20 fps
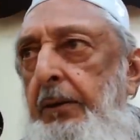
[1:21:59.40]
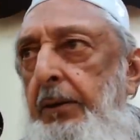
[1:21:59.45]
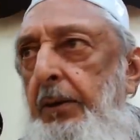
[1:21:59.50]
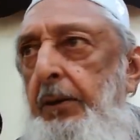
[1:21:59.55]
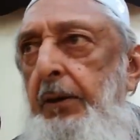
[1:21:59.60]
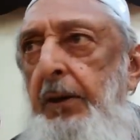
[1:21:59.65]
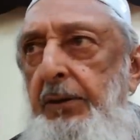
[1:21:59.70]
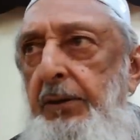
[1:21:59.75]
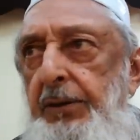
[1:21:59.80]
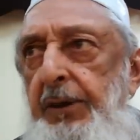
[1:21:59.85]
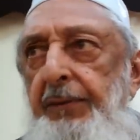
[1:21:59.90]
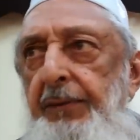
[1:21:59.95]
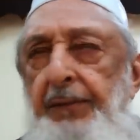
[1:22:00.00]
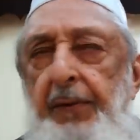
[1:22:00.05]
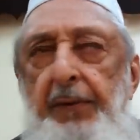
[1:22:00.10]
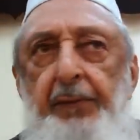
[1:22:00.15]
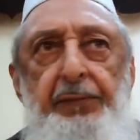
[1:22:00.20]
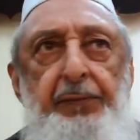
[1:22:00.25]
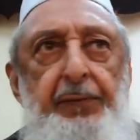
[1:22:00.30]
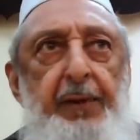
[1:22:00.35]
to the chief
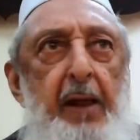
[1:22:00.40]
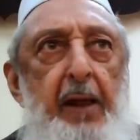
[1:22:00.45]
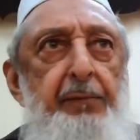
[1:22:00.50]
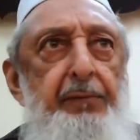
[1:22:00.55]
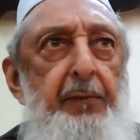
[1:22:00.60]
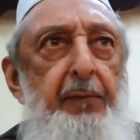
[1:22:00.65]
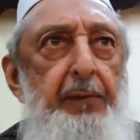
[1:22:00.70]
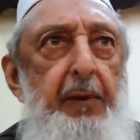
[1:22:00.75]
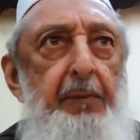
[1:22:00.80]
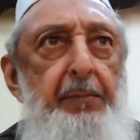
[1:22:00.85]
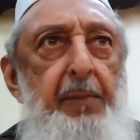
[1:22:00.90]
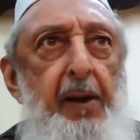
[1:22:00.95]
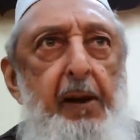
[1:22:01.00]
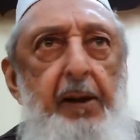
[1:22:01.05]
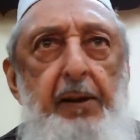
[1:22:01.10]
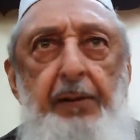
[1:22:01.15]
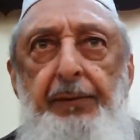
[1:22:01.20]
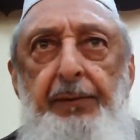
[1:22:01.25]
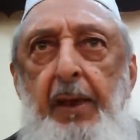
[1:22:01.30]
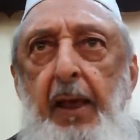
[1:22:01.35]
of staff of the
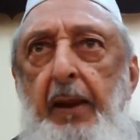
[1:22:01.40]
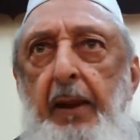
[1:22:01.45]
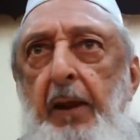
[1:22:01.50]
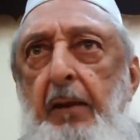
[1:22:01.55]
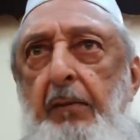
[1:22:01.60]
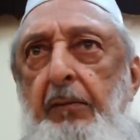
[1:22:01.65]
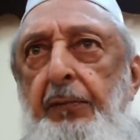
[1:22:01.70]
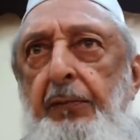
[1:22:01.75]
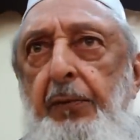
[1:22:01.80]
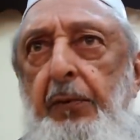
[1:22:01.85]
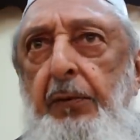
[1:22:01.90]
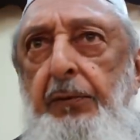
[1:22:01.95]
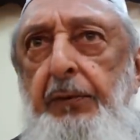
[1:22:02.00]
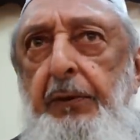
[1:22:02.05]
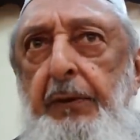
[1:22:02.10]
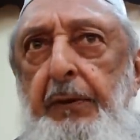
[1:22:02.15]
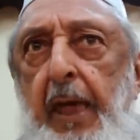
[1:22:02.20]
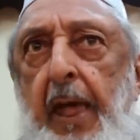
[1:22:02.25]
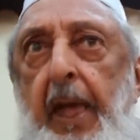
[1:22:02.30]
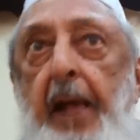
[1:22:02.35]
Pakistan Armed
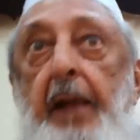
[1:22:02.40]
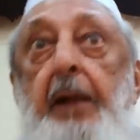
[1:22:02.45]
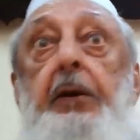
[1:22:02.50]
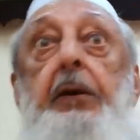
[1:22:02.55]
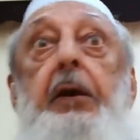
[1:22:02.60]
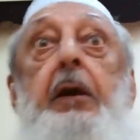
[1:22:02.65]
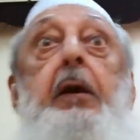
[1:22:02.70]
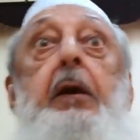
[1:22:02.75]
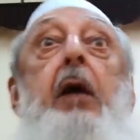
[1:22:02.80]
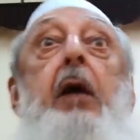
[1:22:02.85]
Forces. The